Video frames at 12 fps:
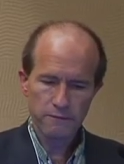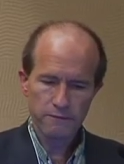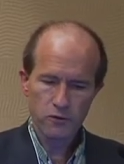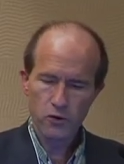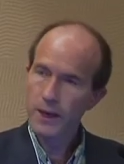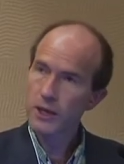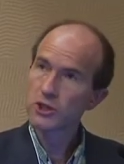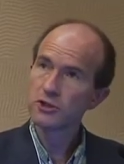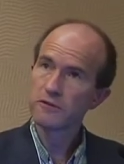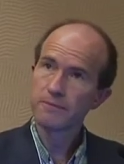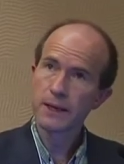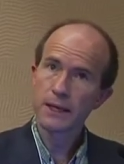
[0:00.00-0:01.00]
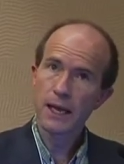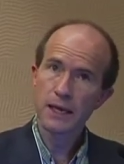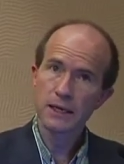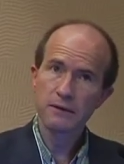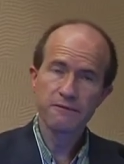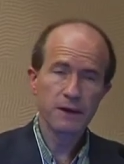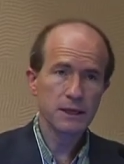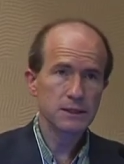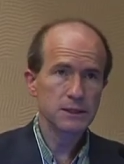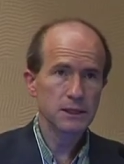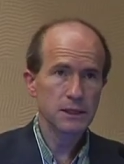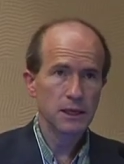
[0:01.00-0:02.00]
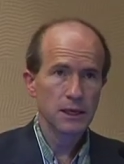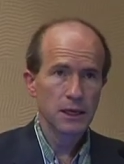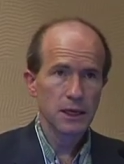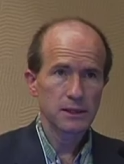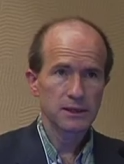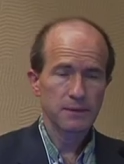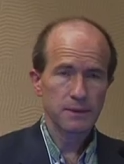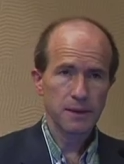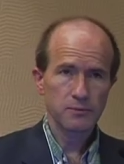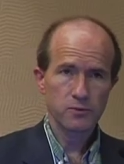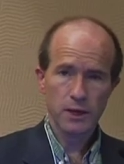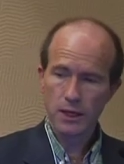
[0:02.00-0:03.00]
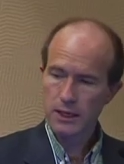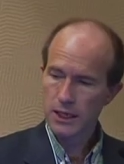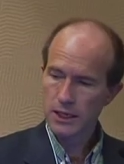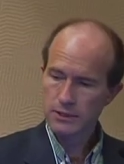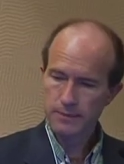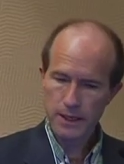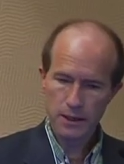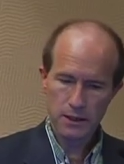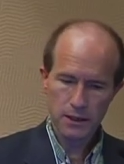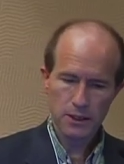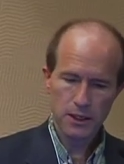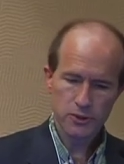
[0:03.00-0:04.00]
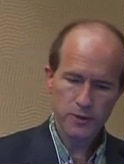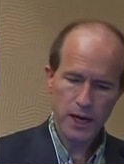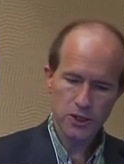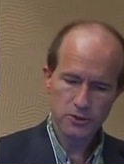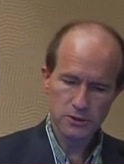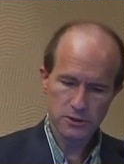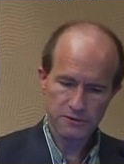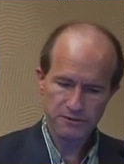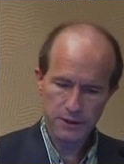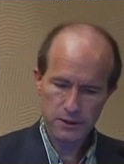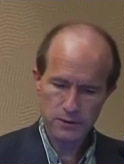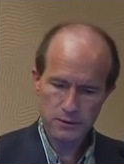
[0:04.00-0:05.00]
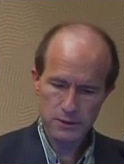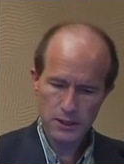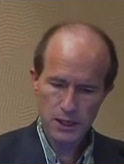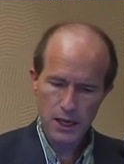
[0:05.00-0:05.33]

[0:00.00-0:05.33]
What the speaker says: formation of midline defects. It's sometimes recognized by the contractures of the fingers.